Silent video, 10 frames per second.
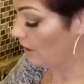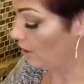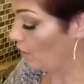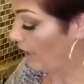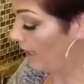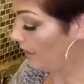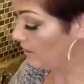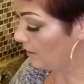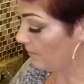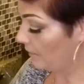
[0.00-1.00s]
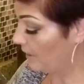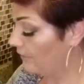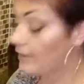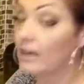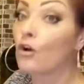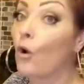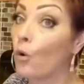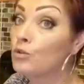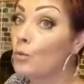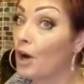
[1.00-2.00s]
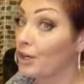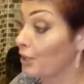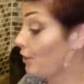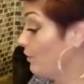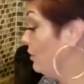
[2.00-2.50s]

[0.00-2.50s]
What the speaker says: Go ahead and dump it right in there. Cold water.